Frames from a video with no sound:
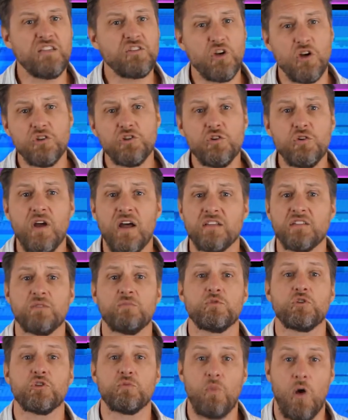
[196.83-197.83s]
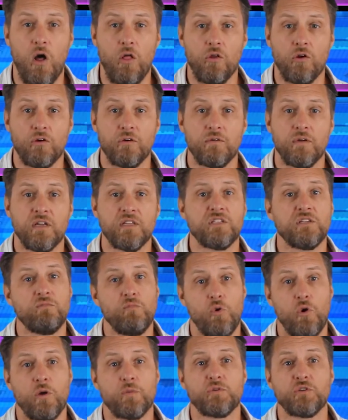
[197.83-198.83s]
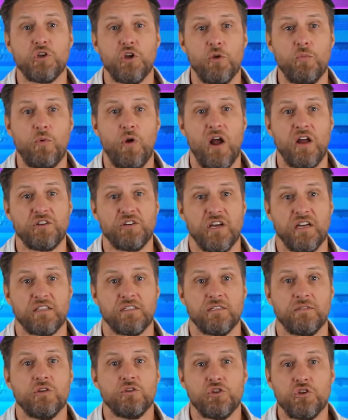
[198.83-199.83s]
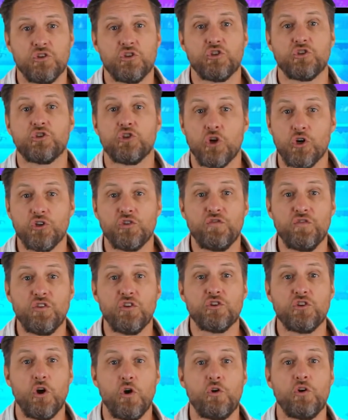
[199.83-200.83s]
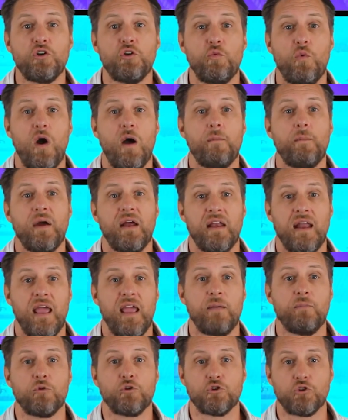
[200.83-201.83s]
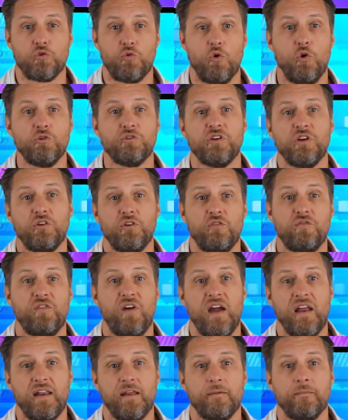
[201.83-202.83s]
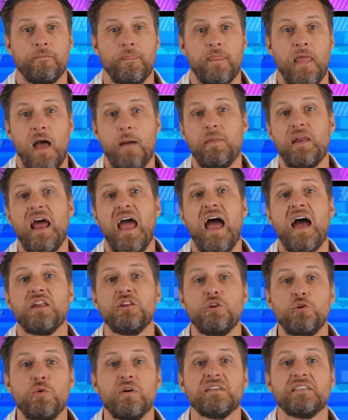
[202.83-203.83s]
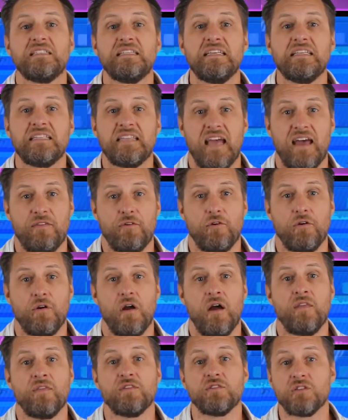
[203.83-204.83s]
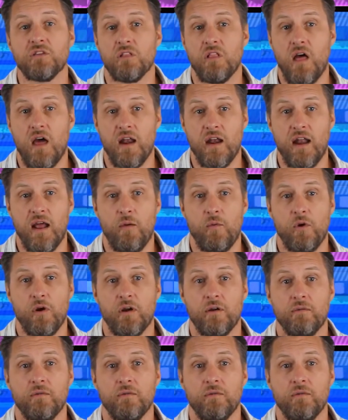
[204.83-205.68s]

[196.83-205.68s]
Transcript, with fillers: It's also got some smaller and some more obscure projects. So just search for the token you want by name or scroll till you find it. I'm going to add USD Tether on the Solana network.